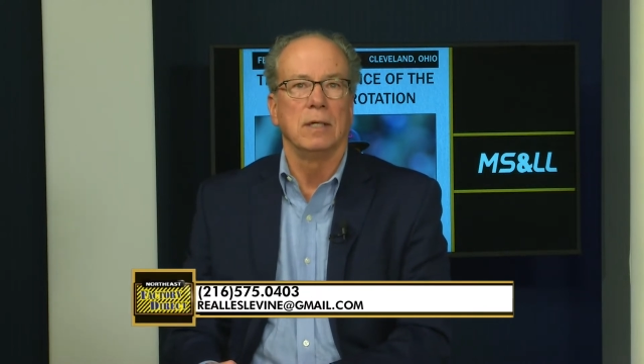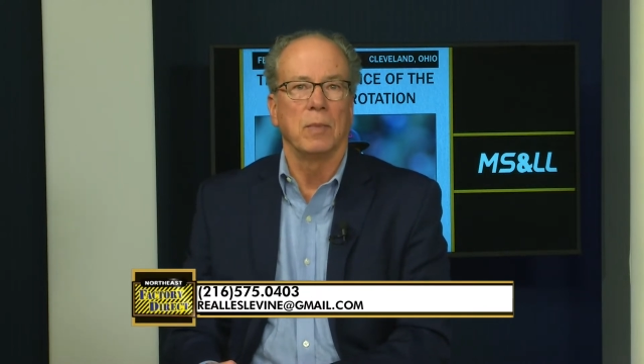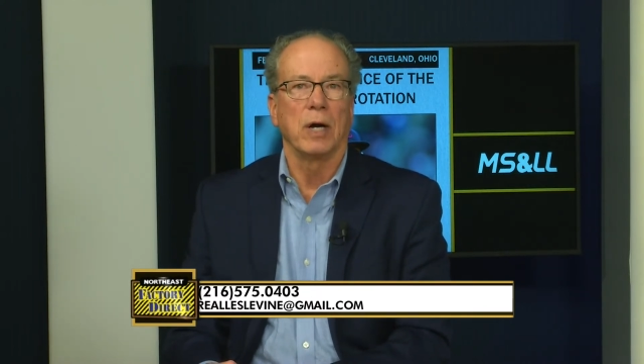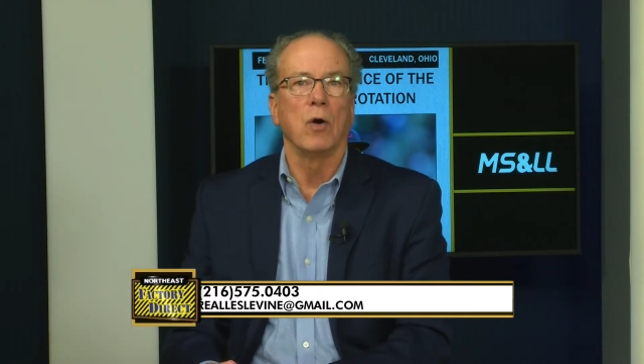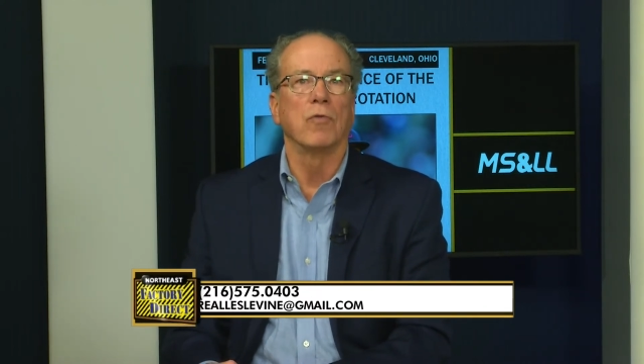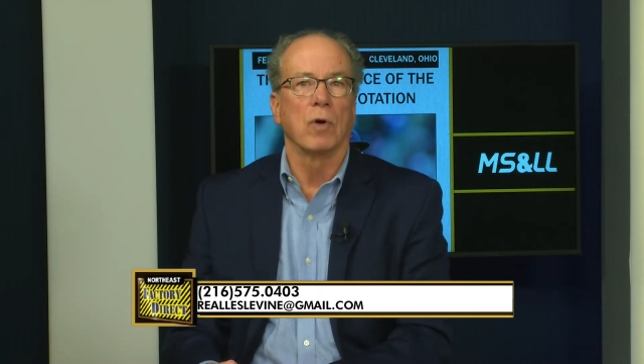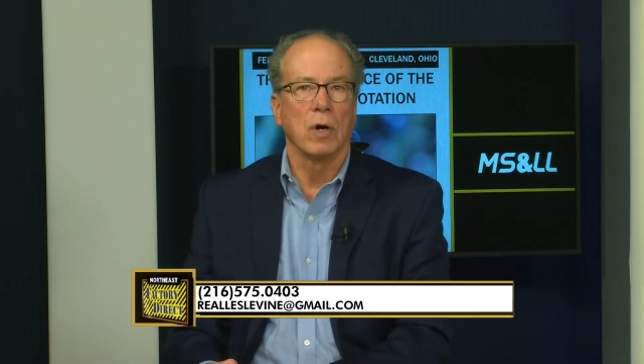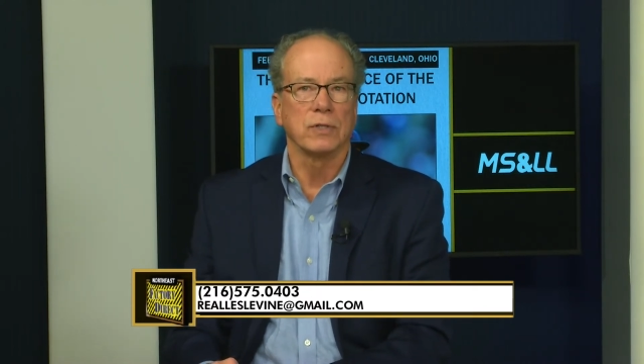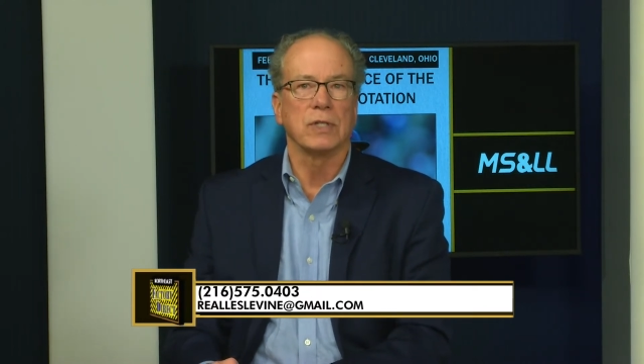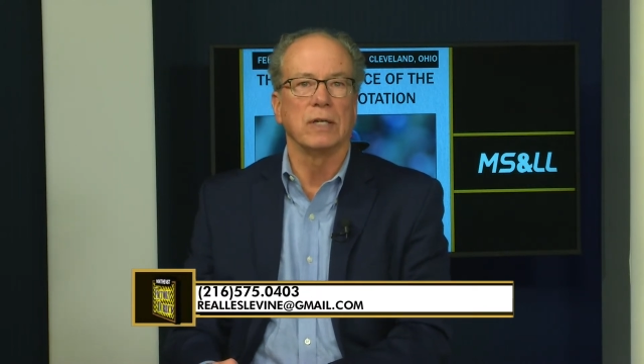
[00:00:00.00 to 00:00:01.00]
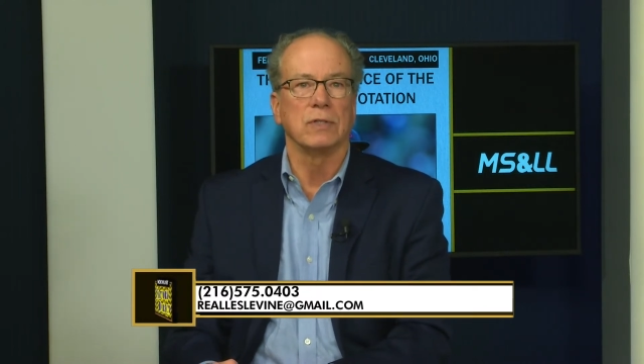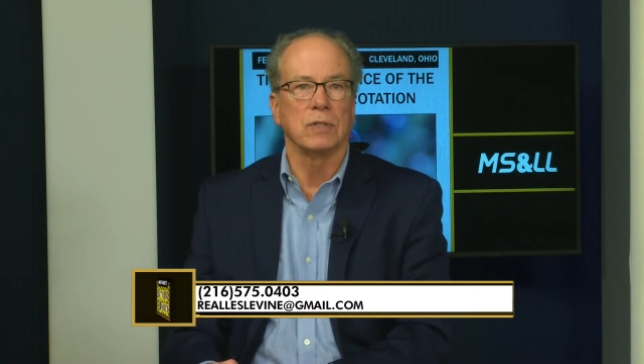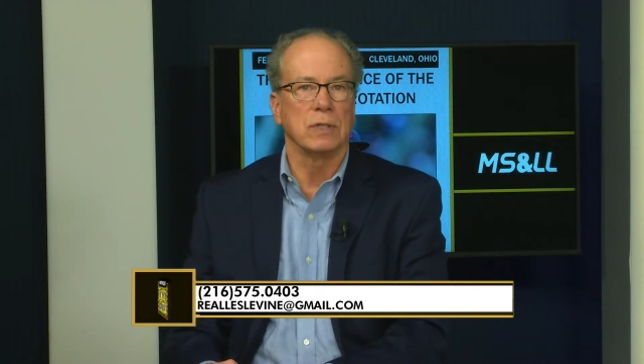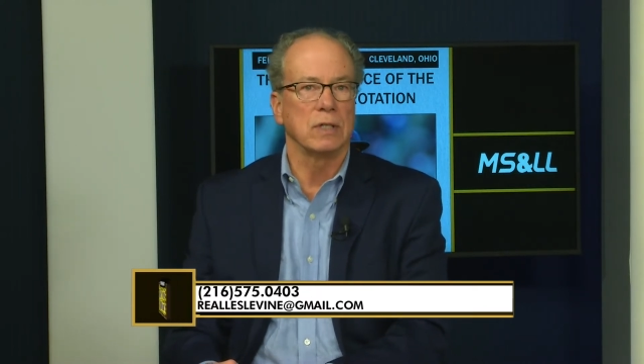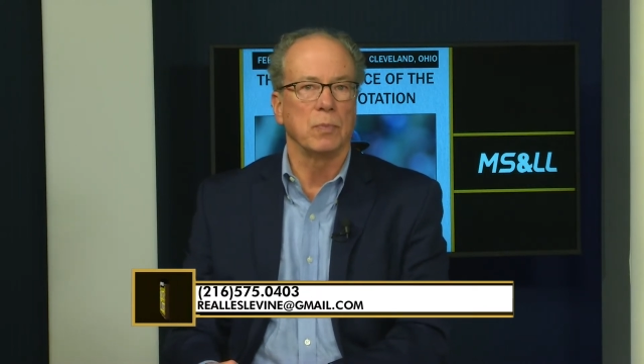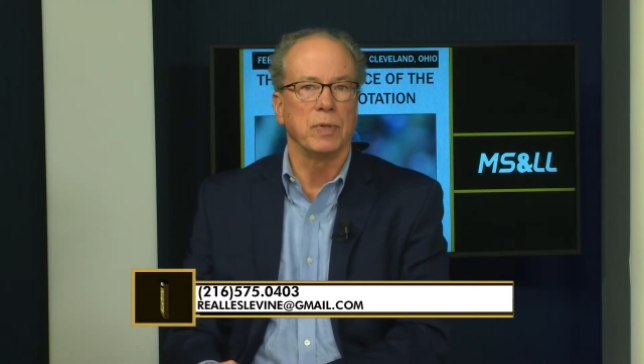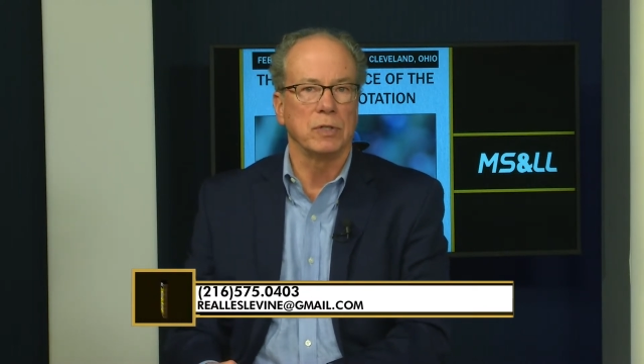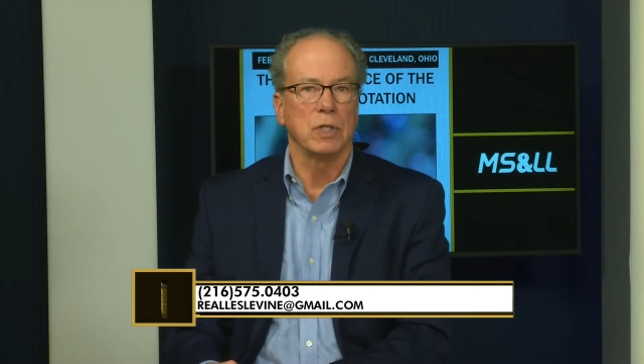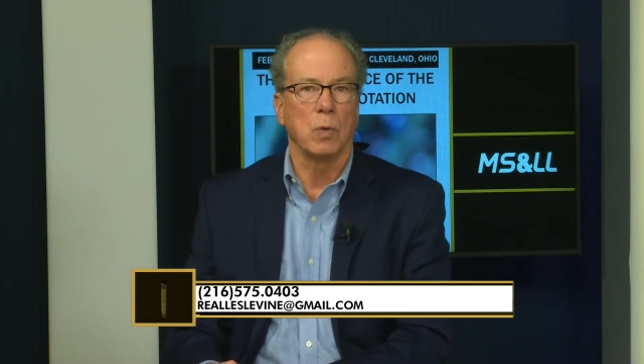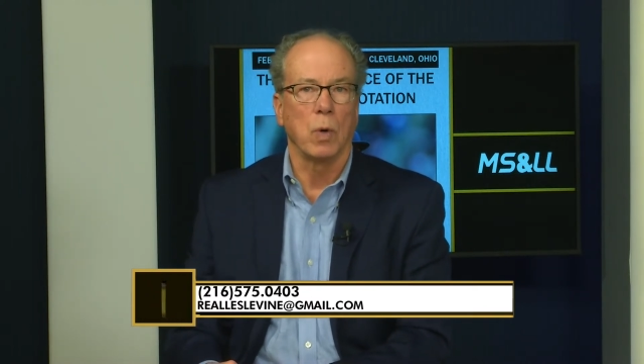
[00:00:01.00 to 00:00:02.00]
And my overall sense is that the
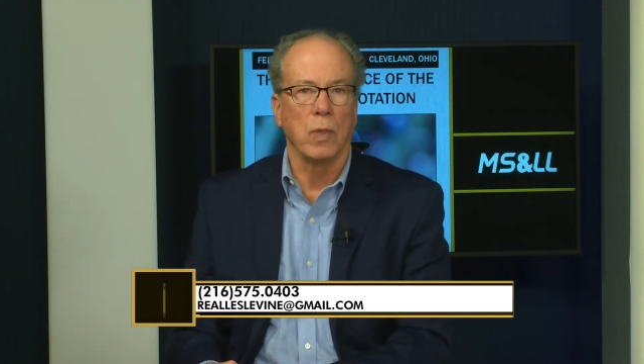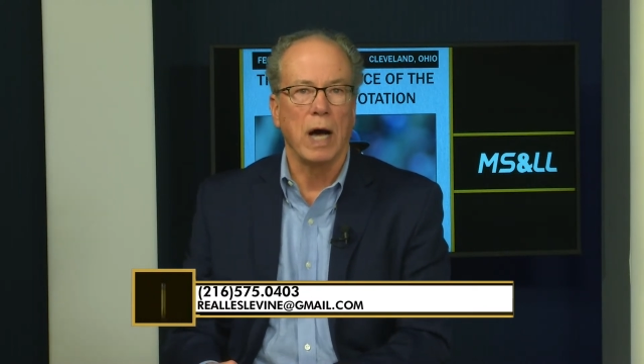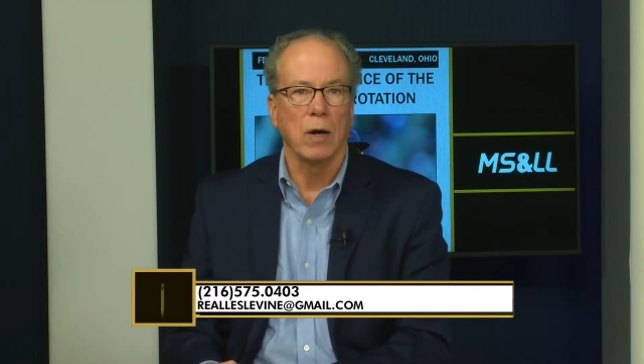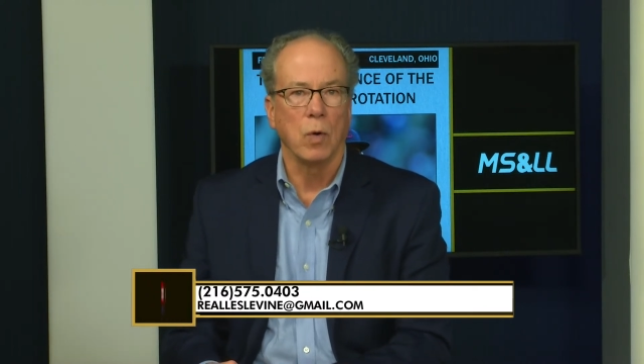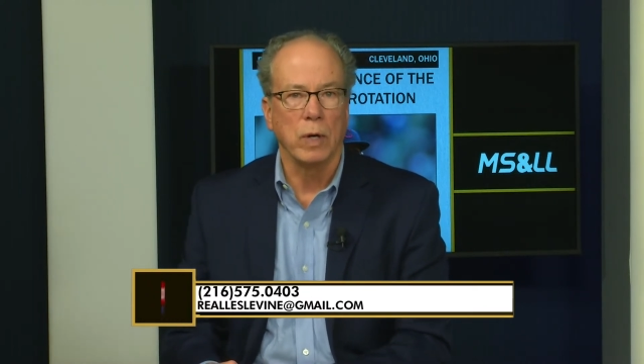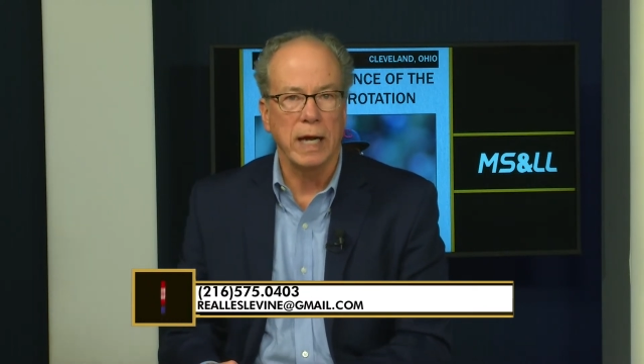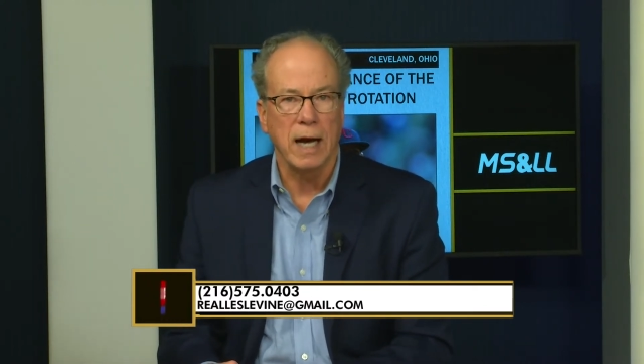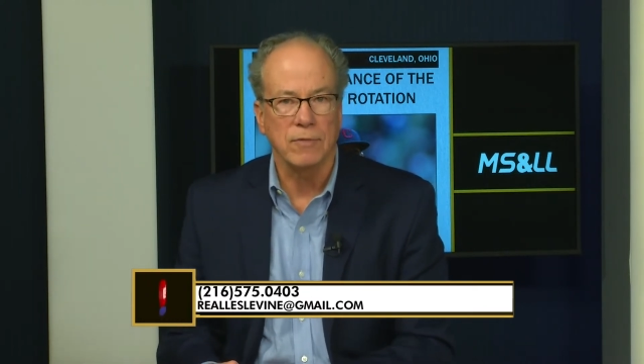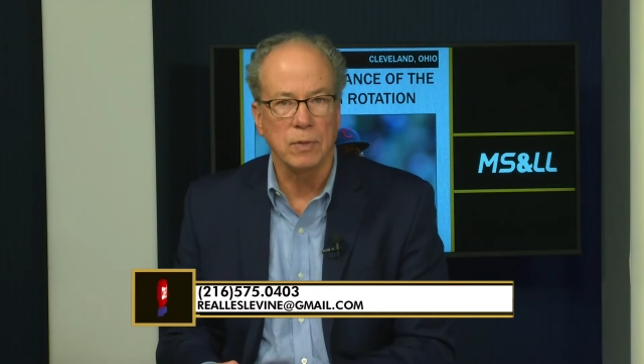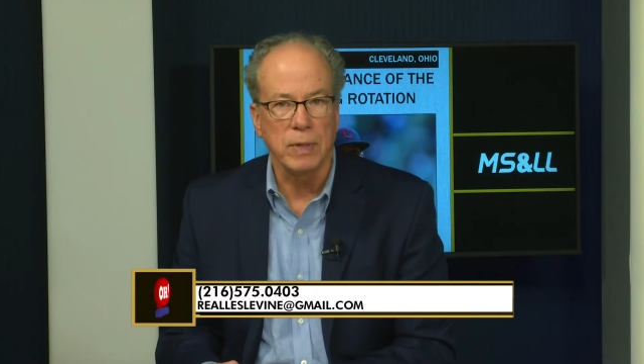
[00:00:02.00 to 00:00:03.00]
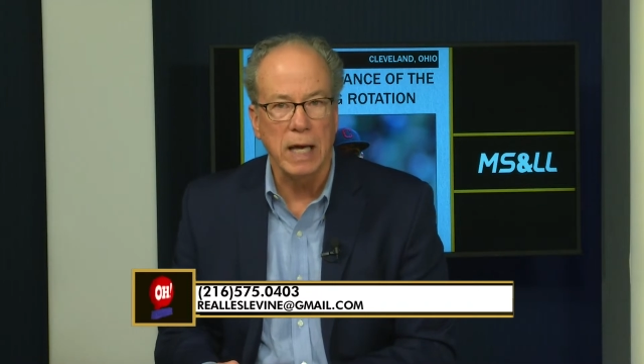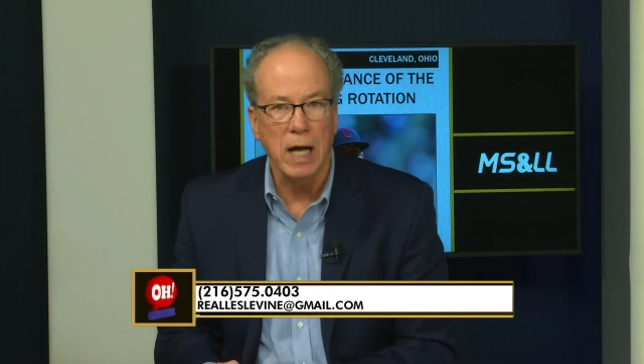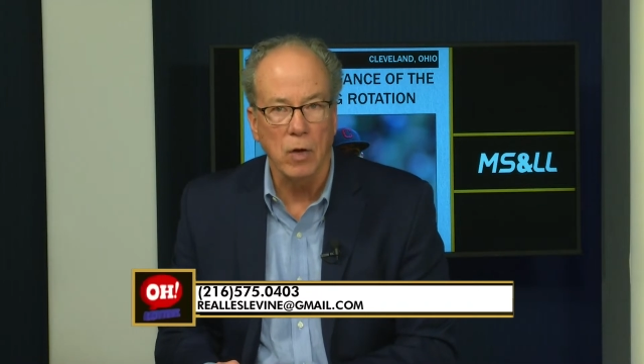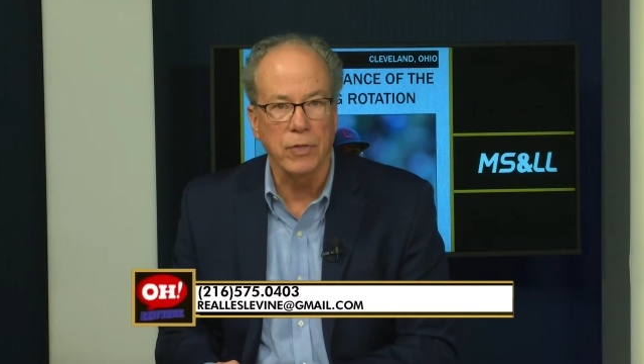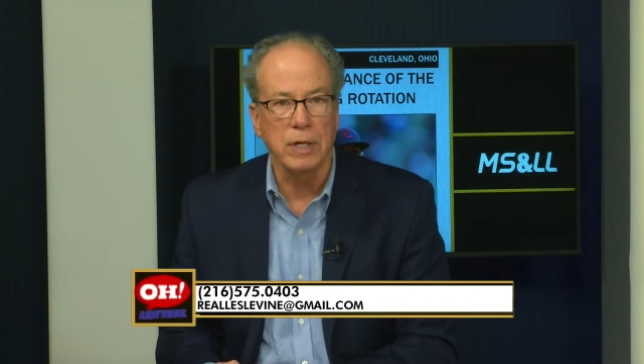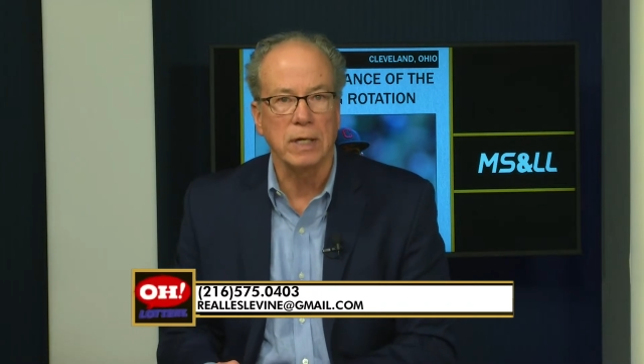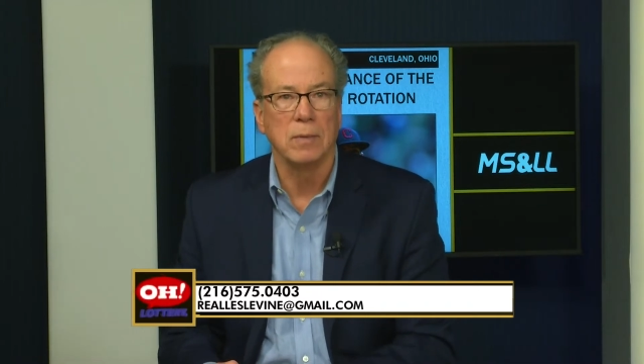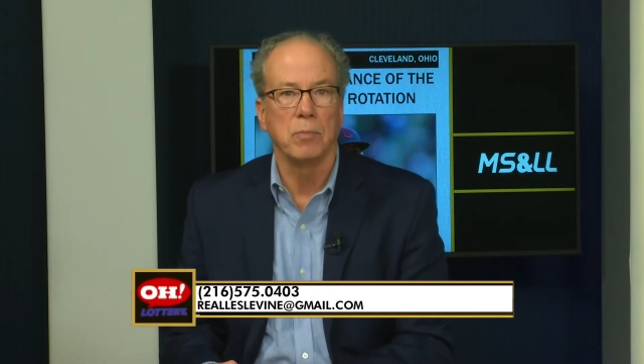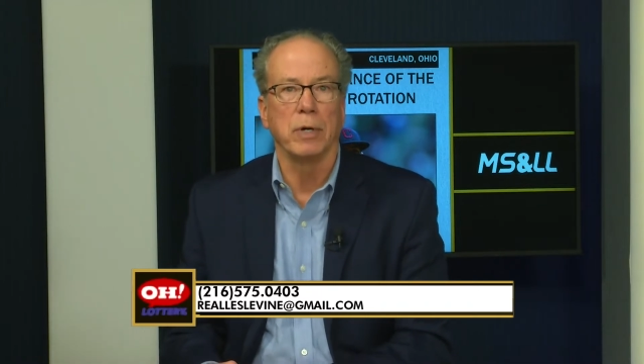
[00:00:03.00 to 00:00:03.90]
pitching will not only have to be healthy,